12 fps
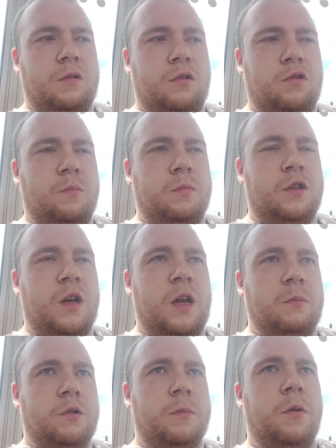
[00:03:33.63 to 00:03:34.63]

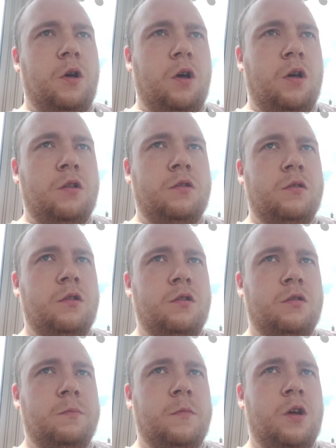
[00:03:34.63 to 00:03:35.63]
Sometimes I pause
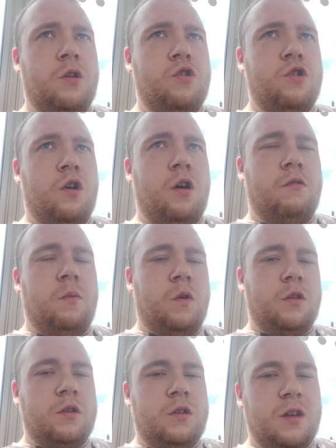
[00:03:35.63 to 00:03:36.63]
because I'm not sure on
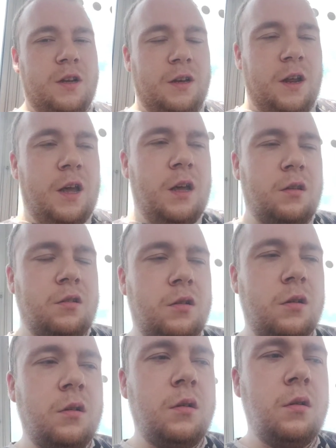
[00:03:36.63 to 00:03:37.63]
what to say
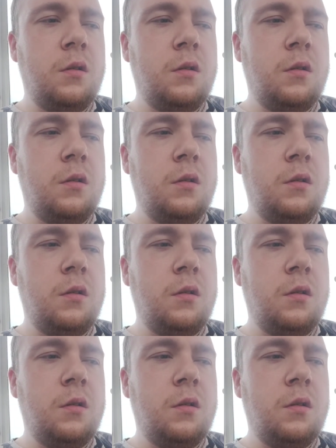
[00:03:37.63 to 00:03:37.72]
next.